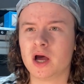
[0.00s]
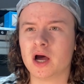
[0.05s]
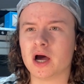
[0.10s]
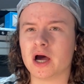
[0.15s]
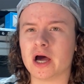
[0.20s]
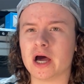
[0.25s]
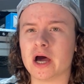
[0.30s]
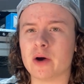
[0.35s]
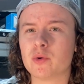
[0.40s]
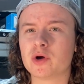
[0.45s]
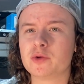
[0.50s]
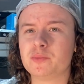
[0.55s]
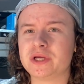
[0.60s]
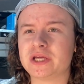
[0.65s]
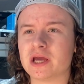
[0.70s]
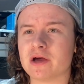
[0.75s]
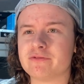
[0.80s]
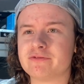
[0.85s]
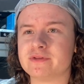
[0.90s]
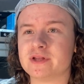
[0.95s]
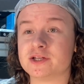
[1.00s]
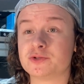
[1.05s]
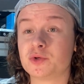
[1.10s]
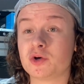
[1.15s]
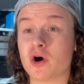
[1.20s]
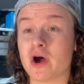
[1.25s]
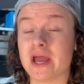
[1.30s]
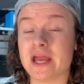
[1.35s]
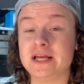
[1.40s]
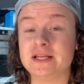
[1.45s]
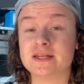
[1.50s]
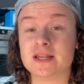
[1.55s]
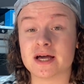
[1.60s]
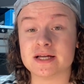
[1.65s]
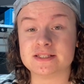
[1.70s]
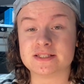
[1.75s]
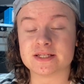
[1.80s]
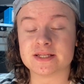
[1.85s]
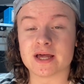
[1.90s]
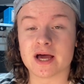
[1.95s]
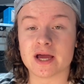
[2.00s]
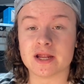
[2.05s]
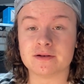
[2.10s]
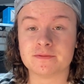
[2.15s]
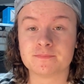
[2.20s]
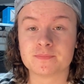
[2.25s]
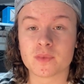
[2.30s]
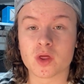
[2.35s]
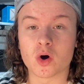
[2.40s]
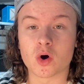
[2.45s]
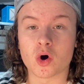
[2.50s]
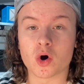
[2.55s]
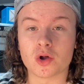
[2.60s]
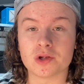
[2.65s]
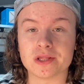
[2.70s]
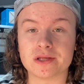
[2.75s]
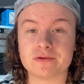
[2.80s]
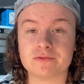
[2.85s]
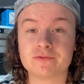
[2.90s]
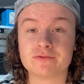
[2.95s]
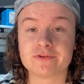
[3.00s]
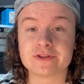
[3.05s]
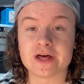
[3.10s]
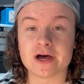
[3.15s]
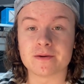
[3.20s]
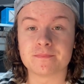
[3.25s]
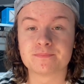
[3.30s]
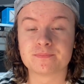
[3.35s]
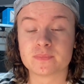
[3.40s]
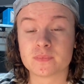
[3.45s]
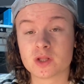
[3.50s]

Uh, what did we get for this? We got eight ninety-nine all in for that.